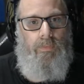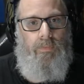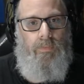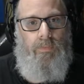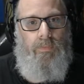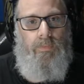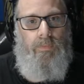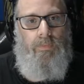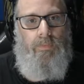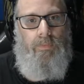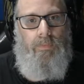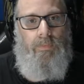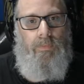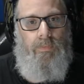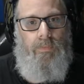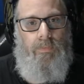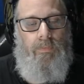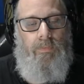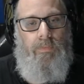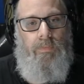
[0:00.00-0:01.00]

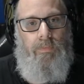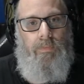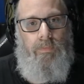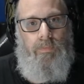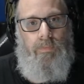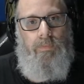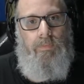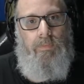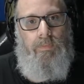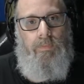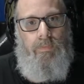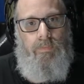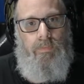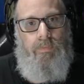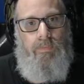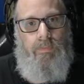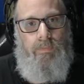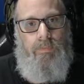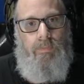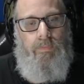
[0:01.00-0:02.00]

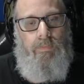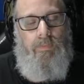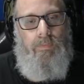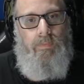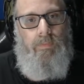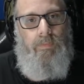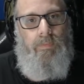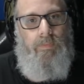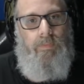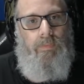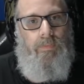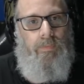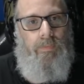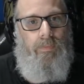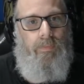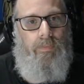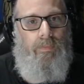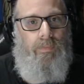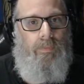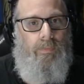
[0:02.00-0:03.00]

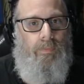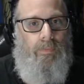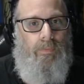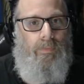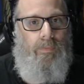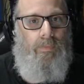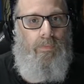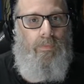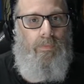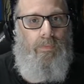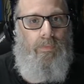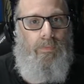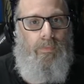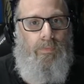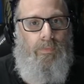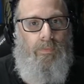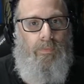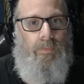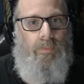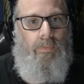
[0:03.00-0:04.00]

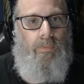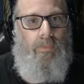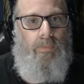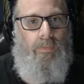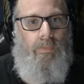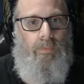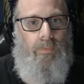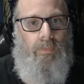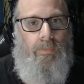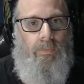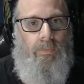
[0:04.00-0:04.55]
The person shown says nothing.